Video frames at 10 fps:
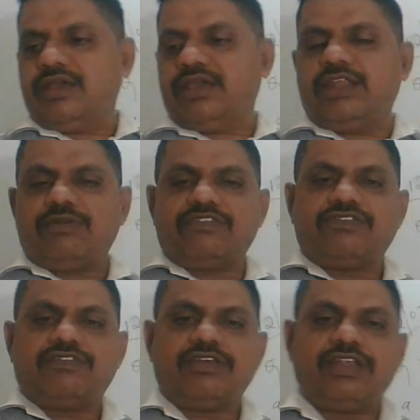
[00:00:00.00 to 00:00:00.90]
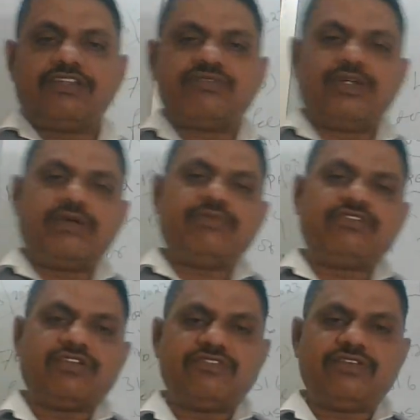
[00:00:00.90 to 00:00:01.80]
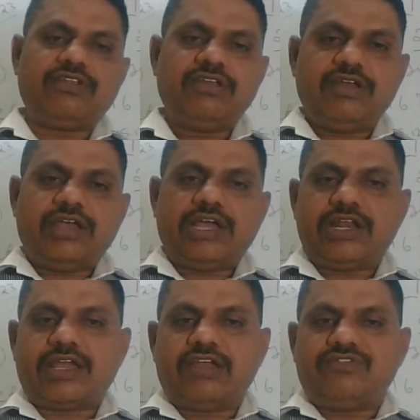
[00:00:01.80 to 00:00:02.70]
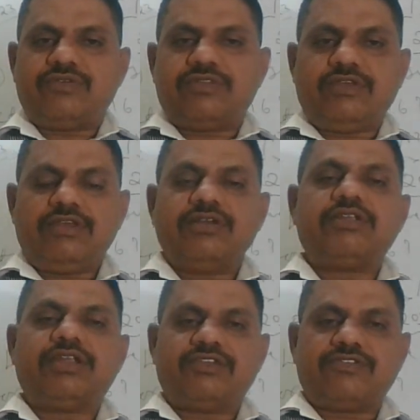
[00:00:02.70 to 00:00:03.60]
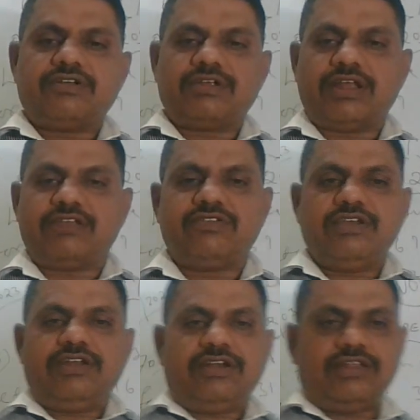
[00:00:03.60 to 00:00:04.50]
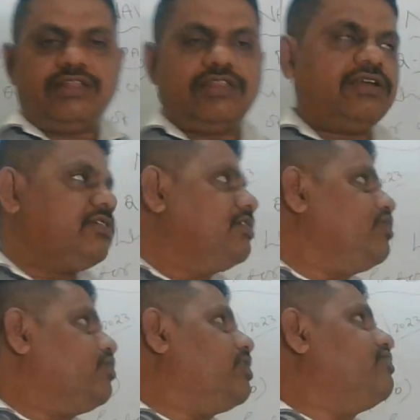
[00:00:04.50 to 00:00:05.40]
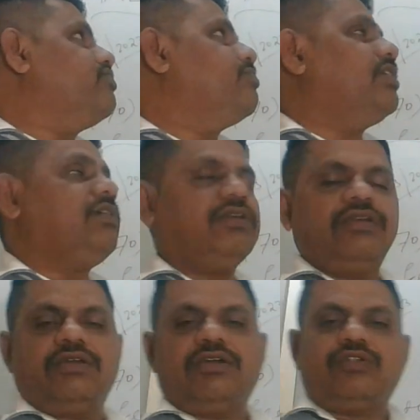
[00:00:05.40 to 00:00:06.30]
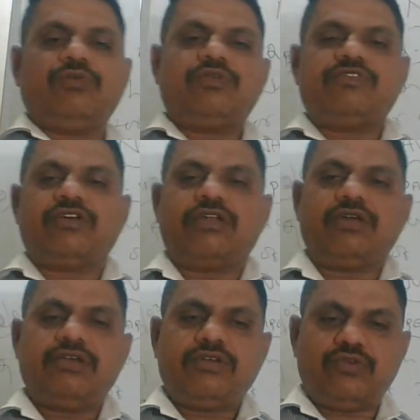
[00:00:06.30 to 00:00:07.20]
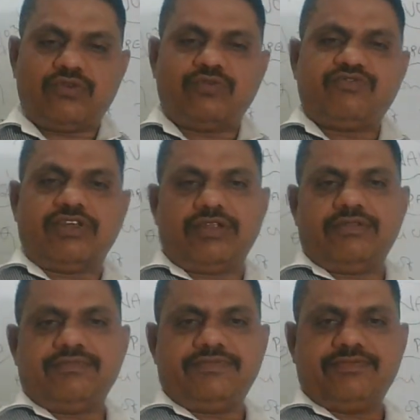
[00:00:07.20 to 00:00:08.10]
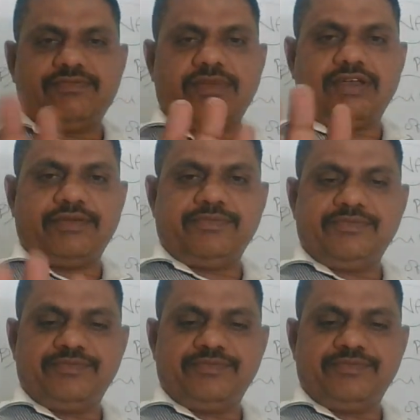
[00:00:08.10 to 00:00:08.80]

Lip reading: Anyways, let's wind up the session. I'll catch you in the next class. Till that, you watch my Anubhava Sara YouTube channel. Bye.